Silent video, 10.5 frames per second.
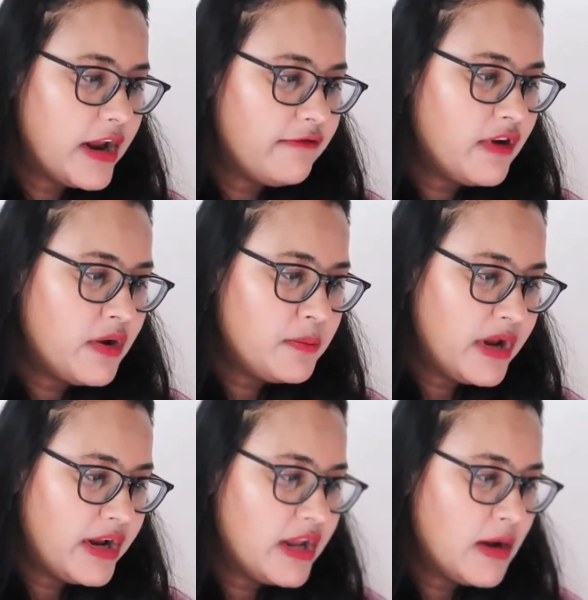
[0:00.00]
Raven
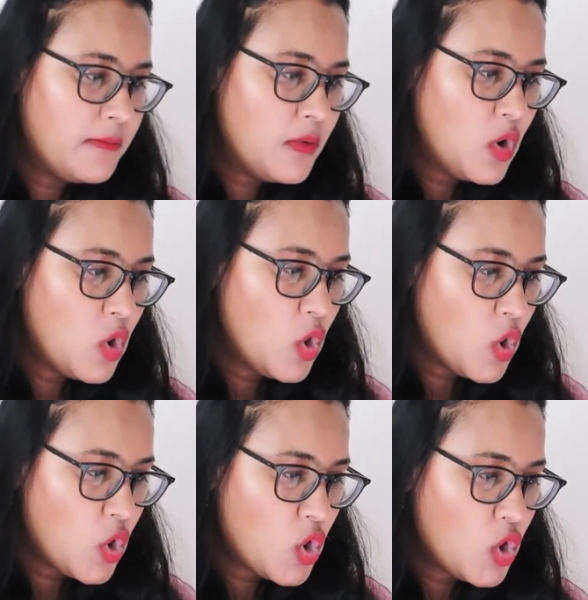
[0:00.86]
Medium
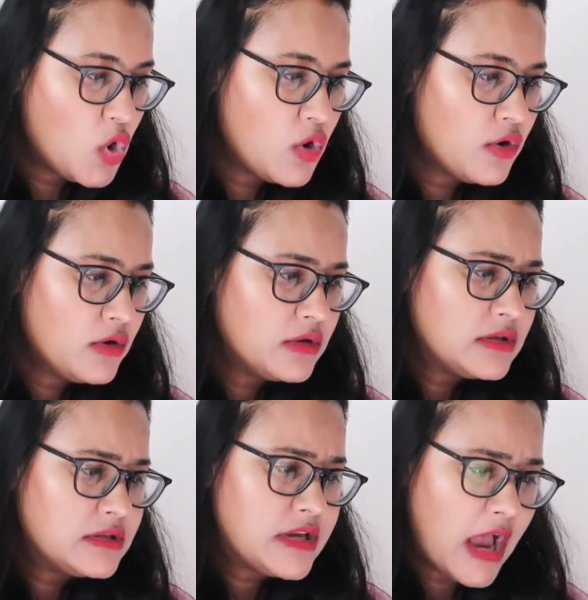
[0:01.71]
Logo
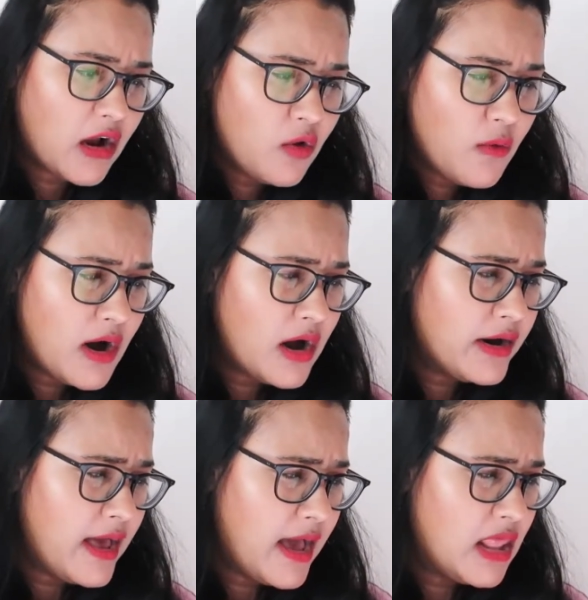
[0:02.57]

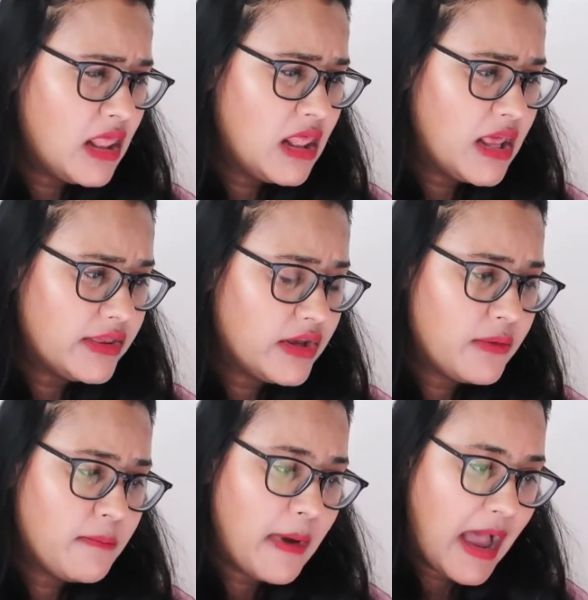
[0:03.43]
Jacquard and
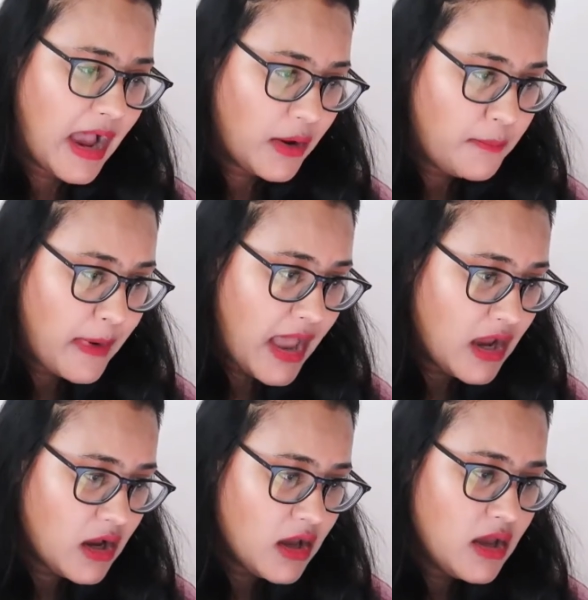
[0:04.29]
Leather
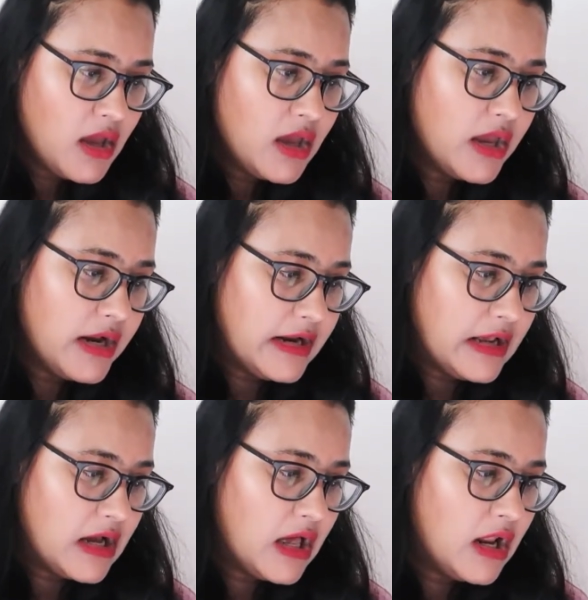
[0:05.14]
backpack
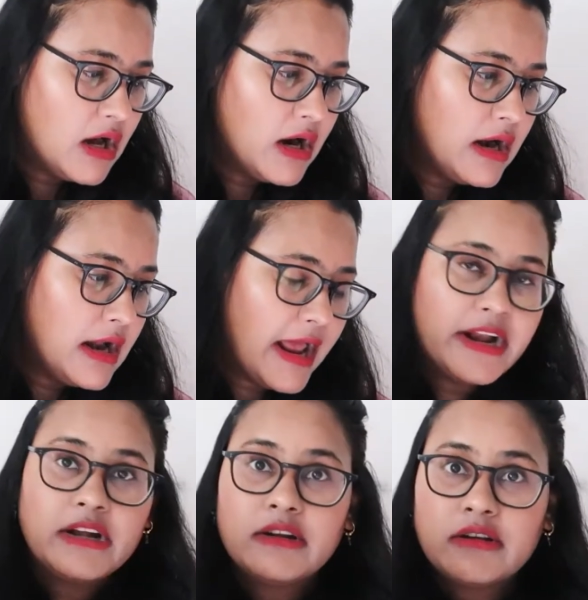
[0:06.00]
in color
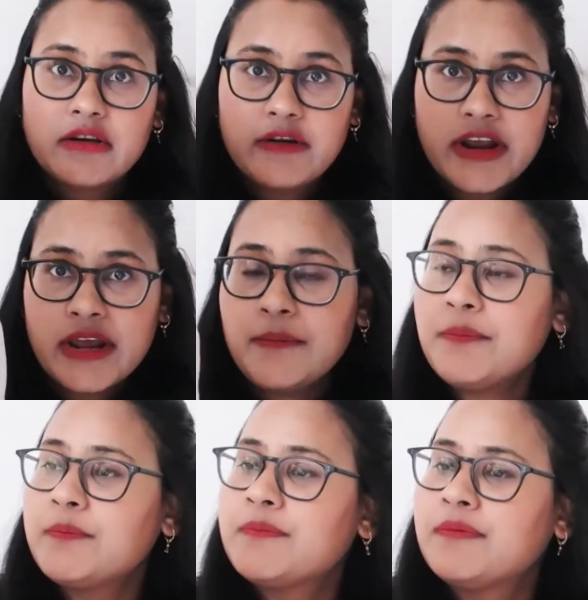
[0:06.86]
light
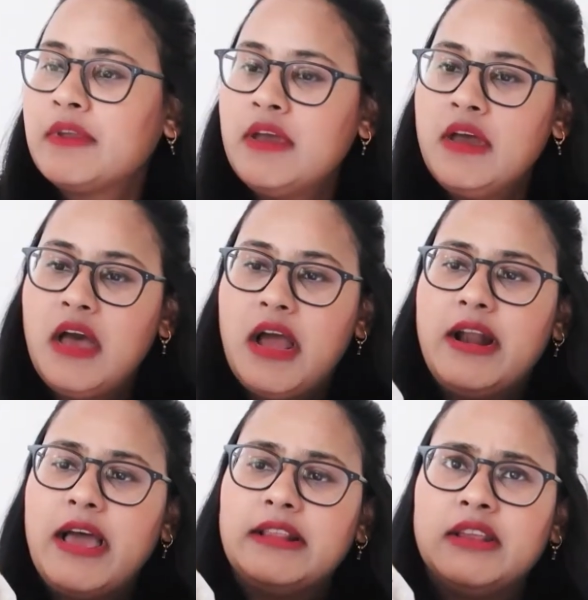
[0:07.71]
cream,
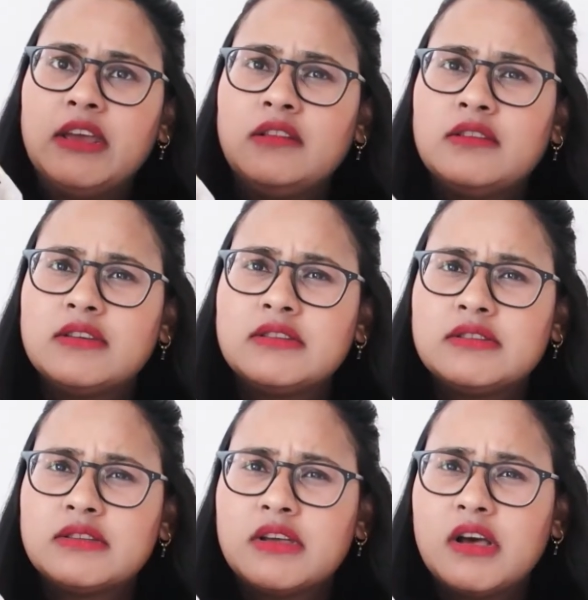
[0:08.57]
and I think
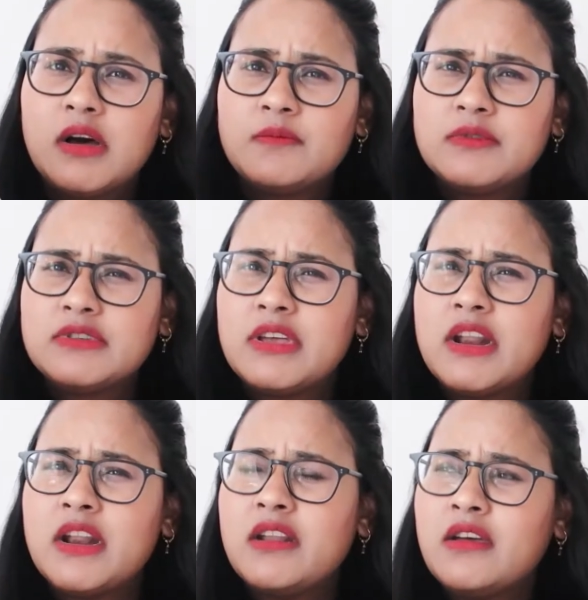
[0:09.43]
this comes
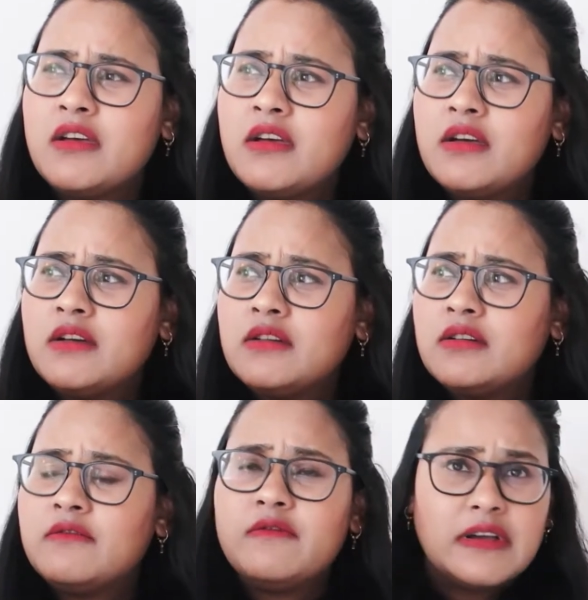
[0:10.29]
in
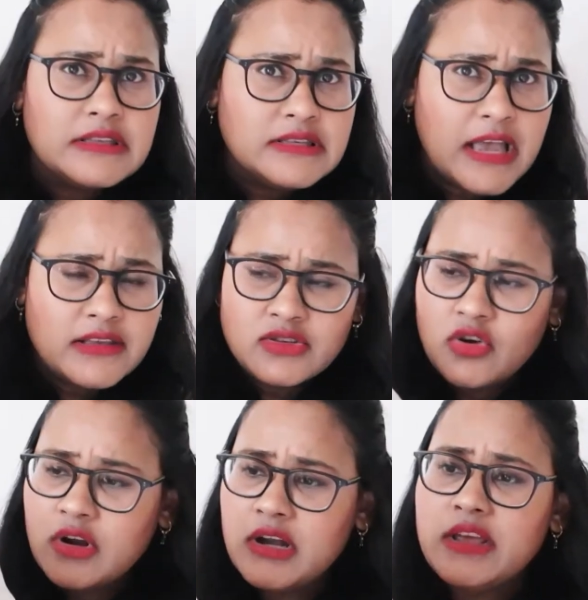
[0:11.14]
one size
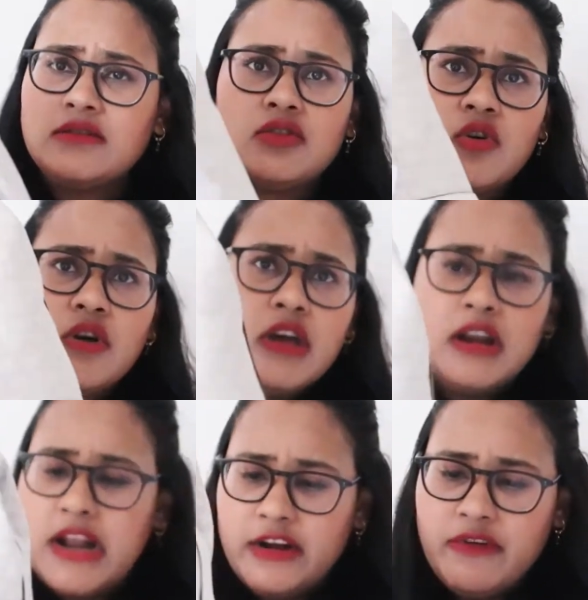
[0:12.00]
only. So
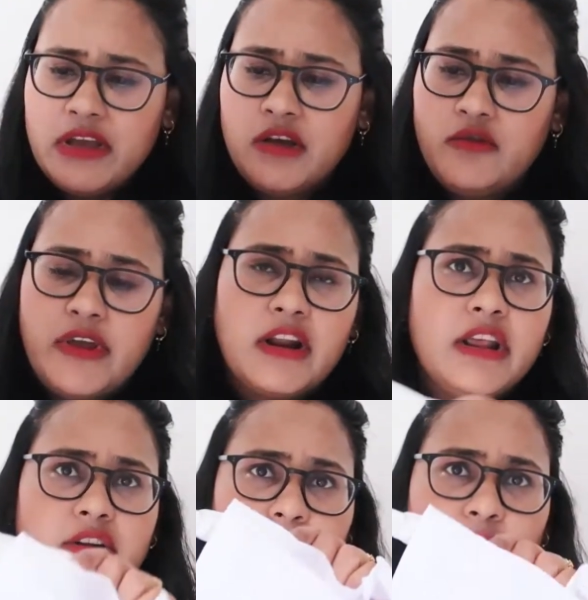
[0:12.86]
let me
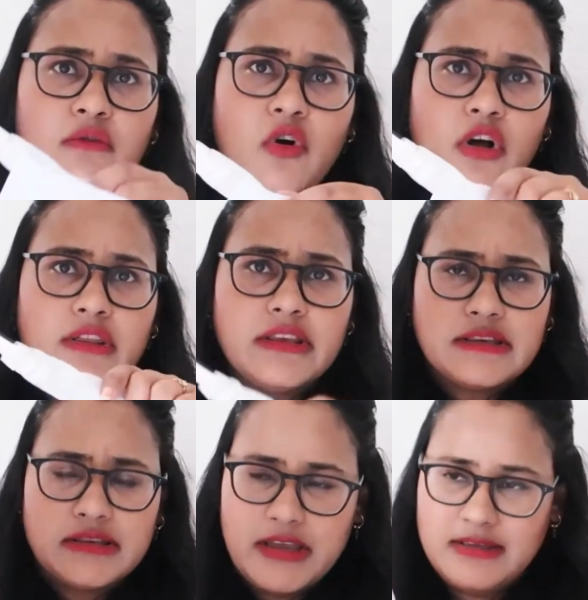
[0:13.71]
quickly remove all these
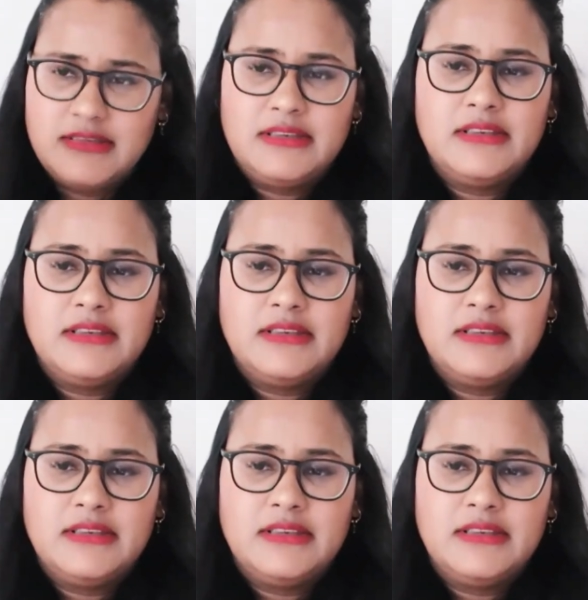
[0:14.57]
things.